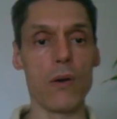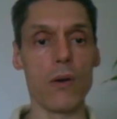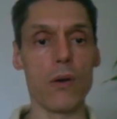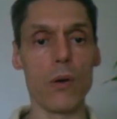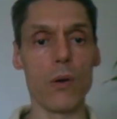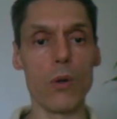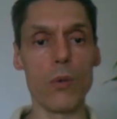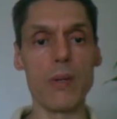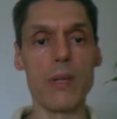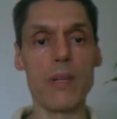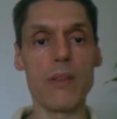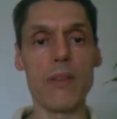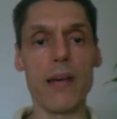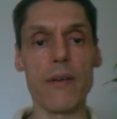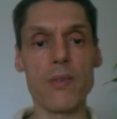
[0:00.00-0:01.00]
All
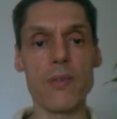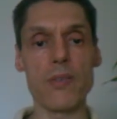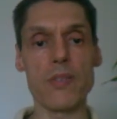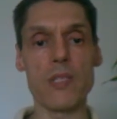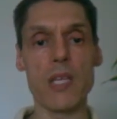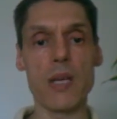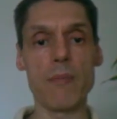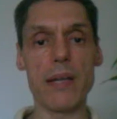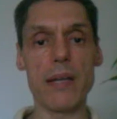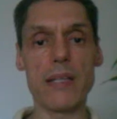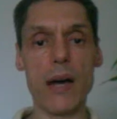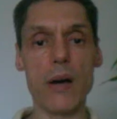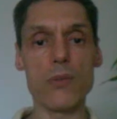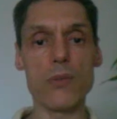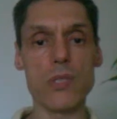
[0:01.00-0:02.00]
beneath heaven say my
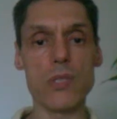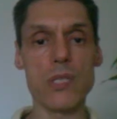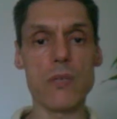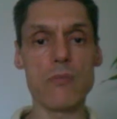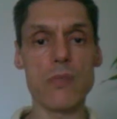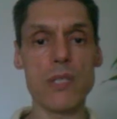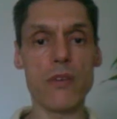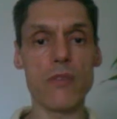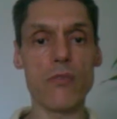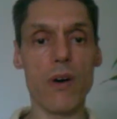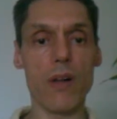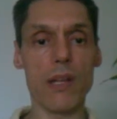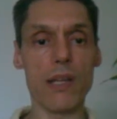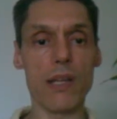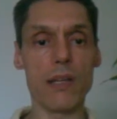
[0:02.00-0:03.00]
Tao seems like
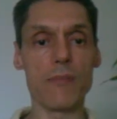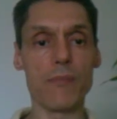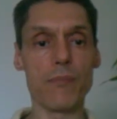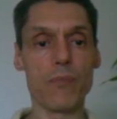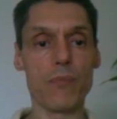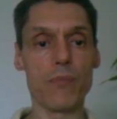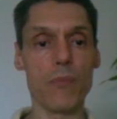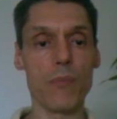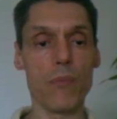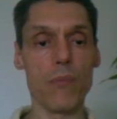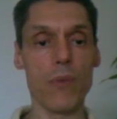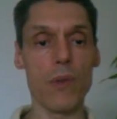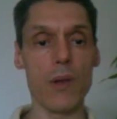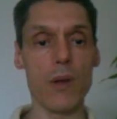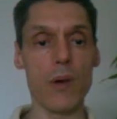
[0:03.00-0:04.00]
folly.
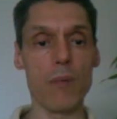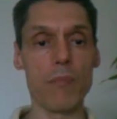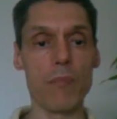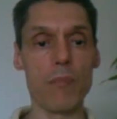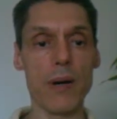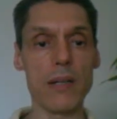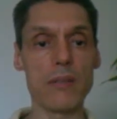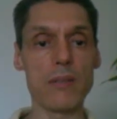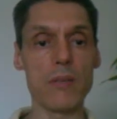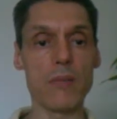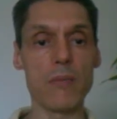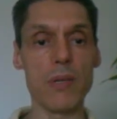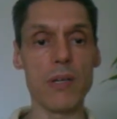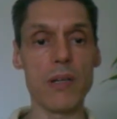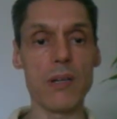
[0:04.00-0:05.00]
But
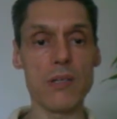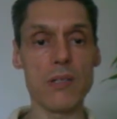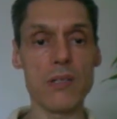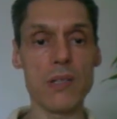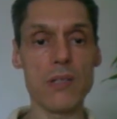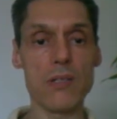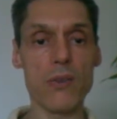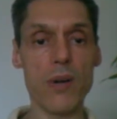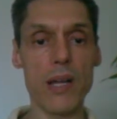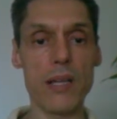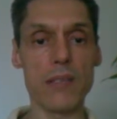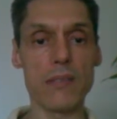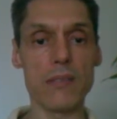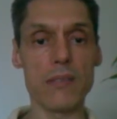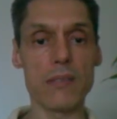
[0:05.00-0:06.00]
because it is
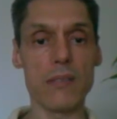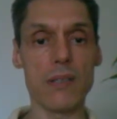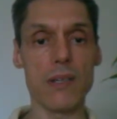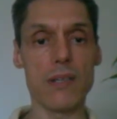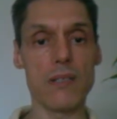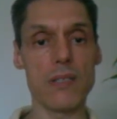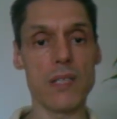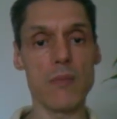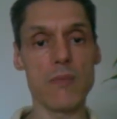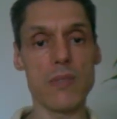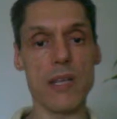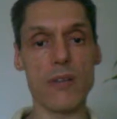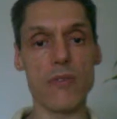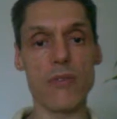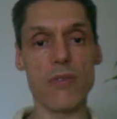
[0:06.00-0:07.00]
great, it seems
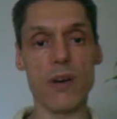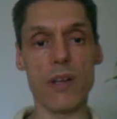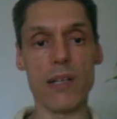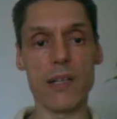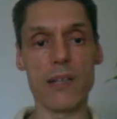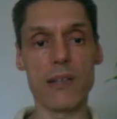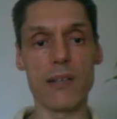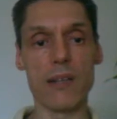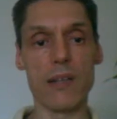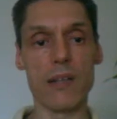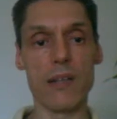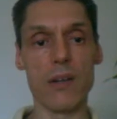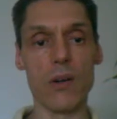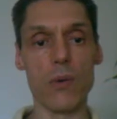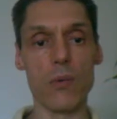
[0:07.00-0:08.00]
like folly.
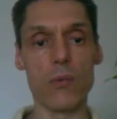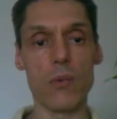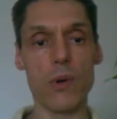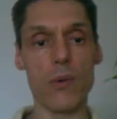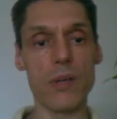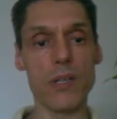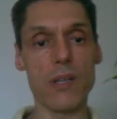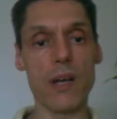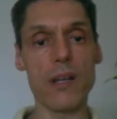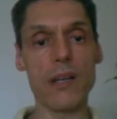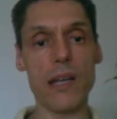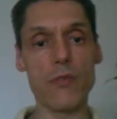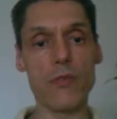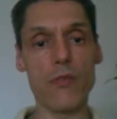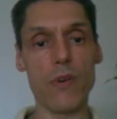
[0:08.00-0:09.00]
Were it not
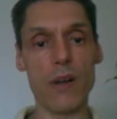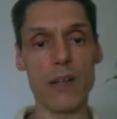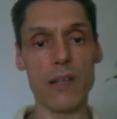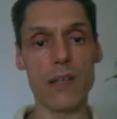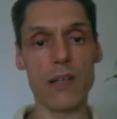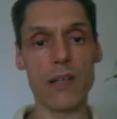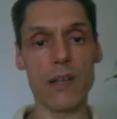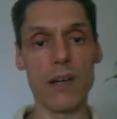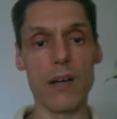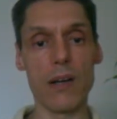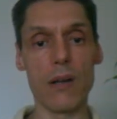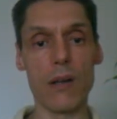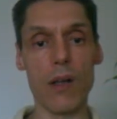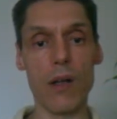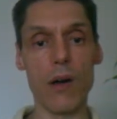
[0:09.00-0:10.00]
like folly,
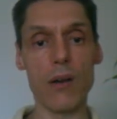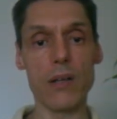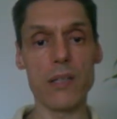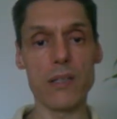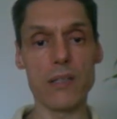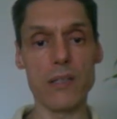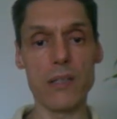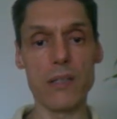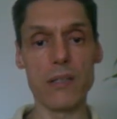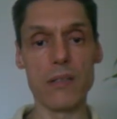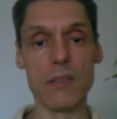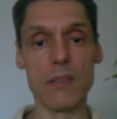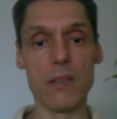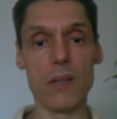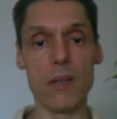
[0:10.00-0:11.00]
long
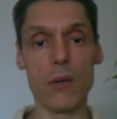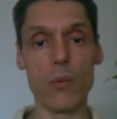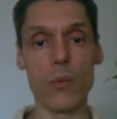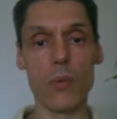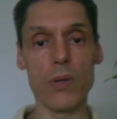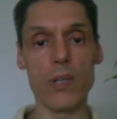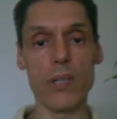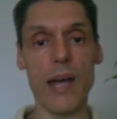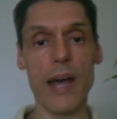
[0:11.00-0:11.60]
indeed would it